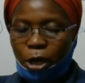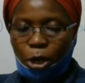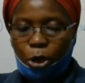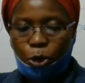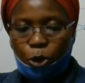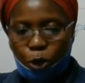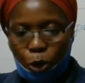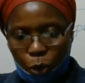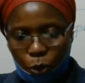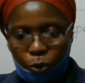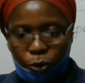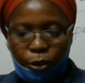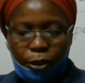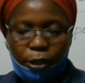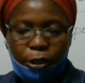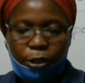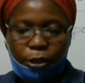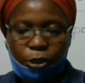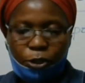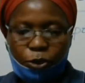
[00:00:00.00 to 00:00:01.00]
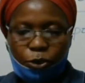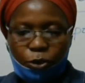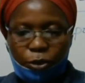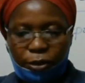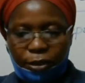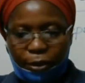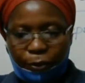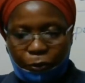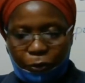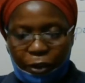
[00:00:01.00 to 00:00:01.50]
No, it is
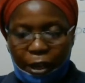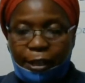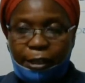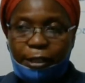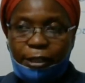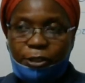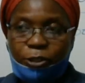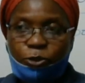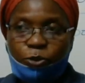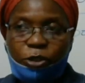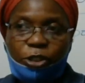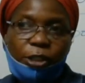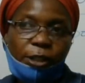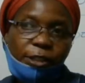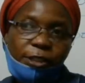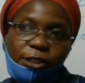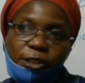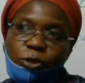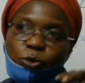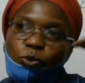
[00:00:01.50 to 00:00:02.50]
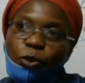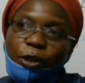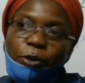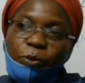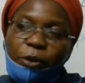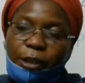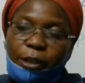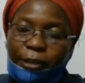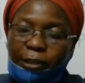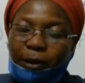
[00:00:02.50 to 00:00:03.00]
not the findings. We shall see when
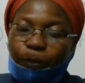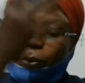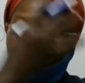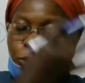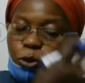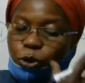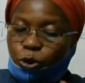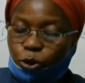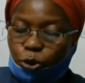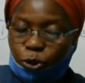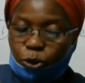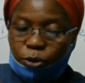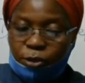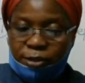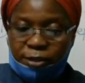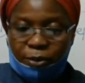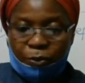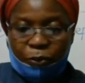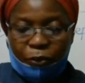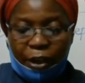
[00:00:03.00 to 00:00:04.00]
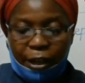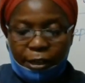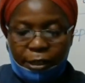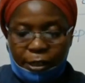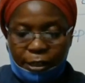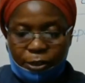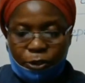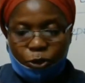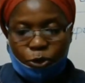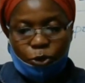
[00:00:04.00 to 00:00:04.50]
we are supposed to use the
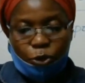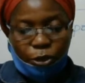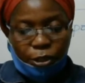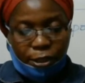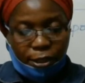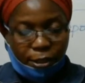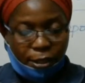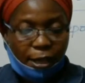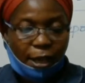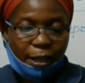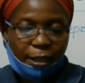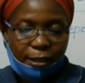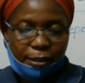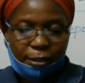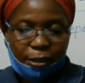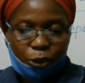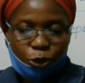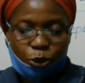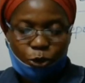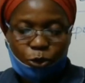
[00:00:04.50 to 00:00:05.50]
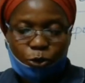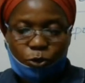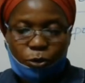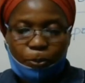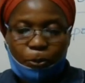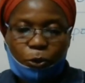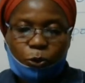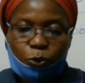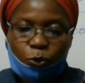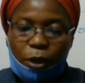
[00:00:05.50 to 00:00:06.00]
findings, not here in the short report.